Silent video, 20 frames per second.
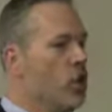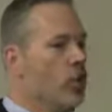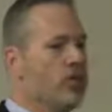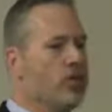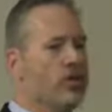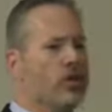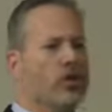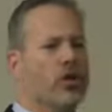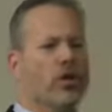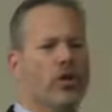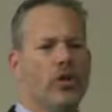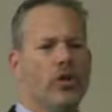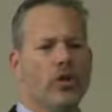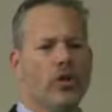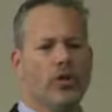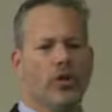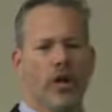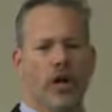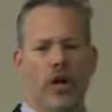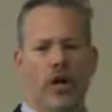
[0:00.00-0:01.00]
which would
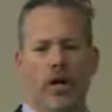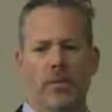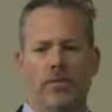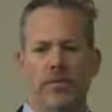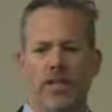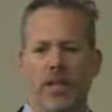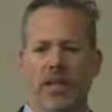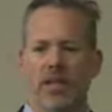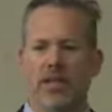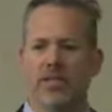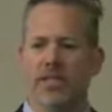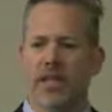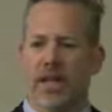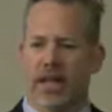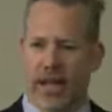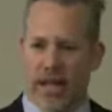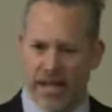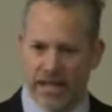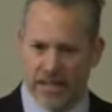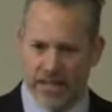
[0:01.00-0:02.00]
include settings
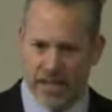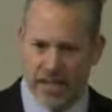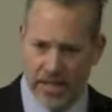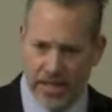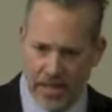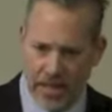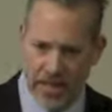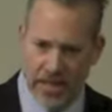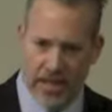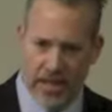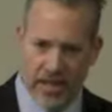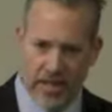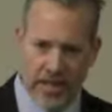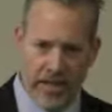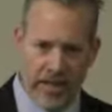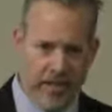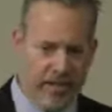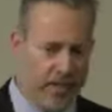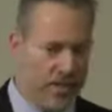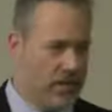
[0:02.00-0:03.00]
like STD
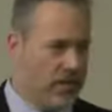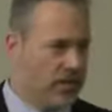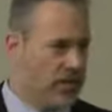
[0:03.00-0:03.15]
clinics.